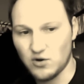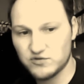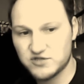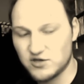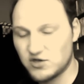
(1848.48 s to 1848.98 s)

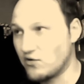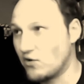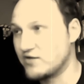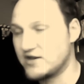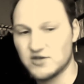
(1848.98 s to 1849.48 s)
So do your
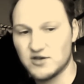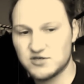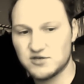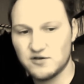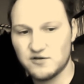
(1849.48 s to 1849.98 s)
own
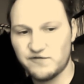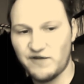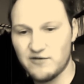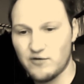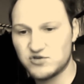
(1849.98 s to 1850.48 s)
research, just
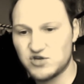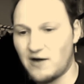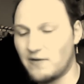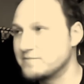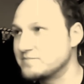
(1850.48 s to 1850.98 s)
find your own shit
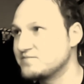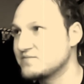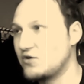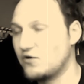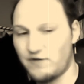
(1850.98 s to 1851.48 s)
out.
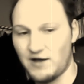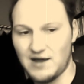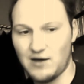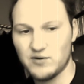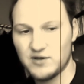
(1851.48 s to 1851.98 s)
You'll find
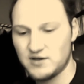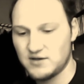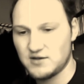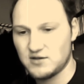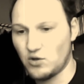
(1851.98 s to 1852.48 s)
out
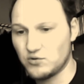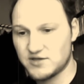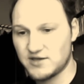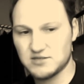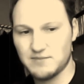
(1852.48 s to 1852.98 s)
loads of
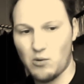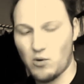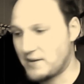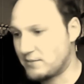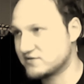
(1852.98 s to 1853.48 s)
things about
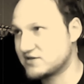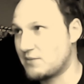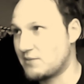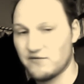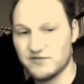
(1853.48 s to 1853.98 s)
what people said
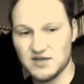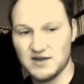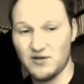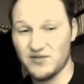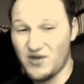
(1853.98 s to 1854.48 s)
about visiting
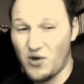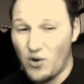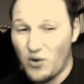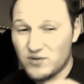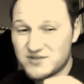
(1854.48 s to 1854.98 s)
hell, and they
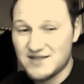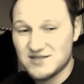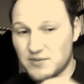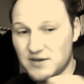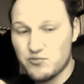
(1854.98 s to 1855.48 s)
all tend
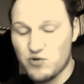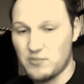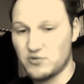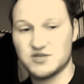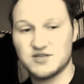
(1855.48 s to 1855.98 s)
to be pretty
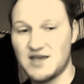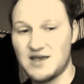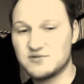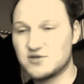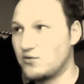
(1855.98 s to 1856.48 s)
much the
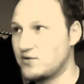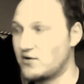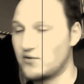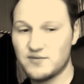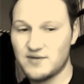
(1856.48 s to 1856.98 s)
same. So,
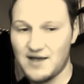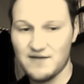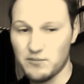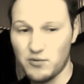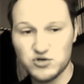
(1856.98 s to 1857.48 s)
if
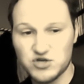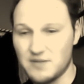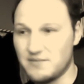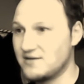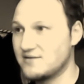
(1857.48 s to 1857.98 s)
they're bullshitting
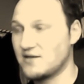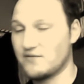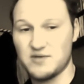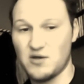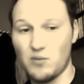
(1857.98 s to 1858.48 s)
me,
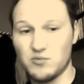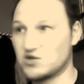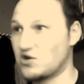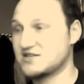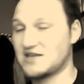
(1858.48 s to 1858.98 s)
they all must
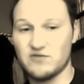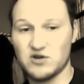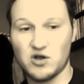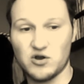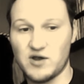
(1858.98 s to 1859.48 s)
have got together in a
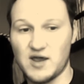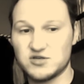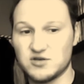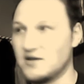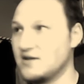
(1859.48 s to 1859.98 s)

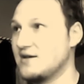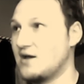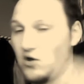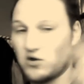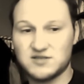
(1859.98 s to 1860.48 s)
congregation
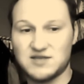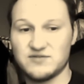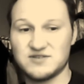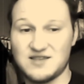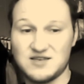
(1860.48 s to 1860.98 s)
and all got together
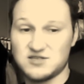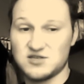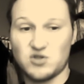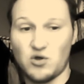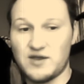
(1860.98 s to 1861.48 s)
and said, this is the
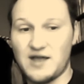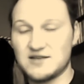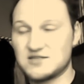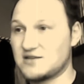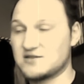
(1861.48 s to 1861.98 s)
story,
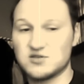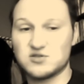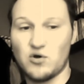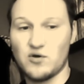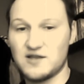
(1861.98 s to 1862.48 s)
guys, stick to the
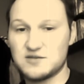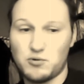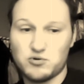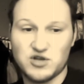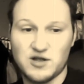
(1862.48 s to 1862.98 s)
story, let's
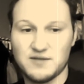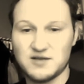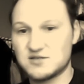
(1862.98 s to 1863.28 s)
bullshit them, let's